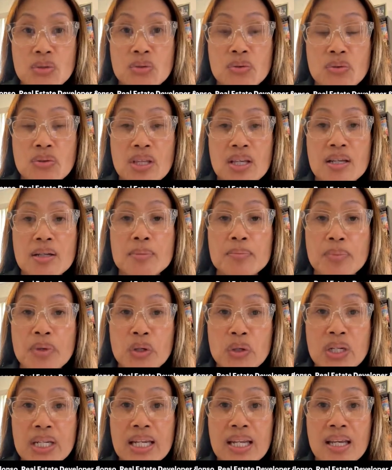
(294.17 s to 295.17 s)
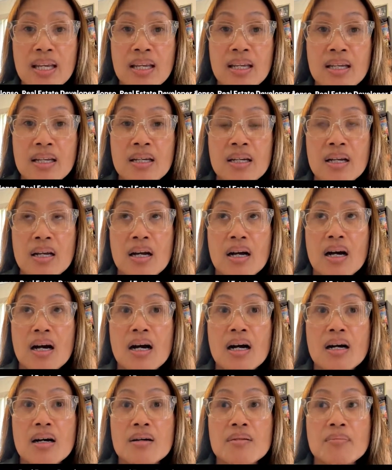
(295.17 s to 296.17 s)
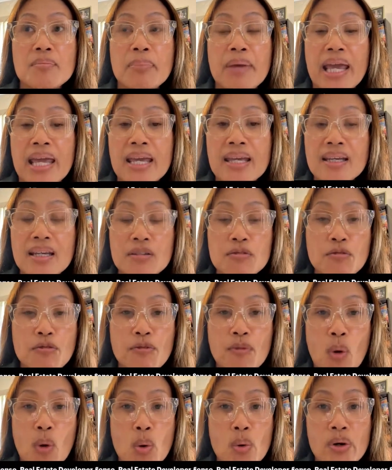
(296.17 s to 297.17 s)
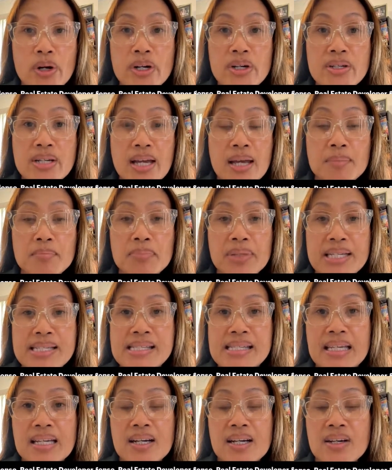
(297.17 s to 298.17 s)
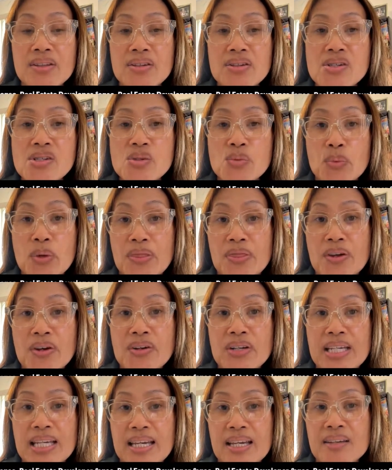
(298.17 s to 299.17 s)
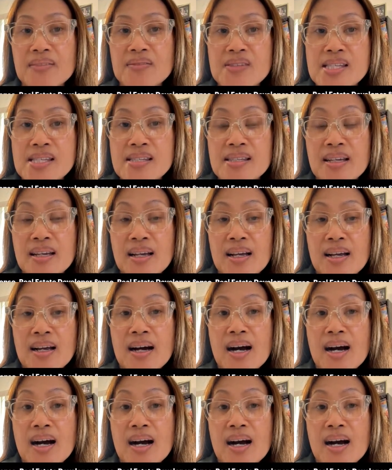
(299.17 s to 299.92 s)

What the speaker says: to the community, paying it forward and blessing others with their gifts.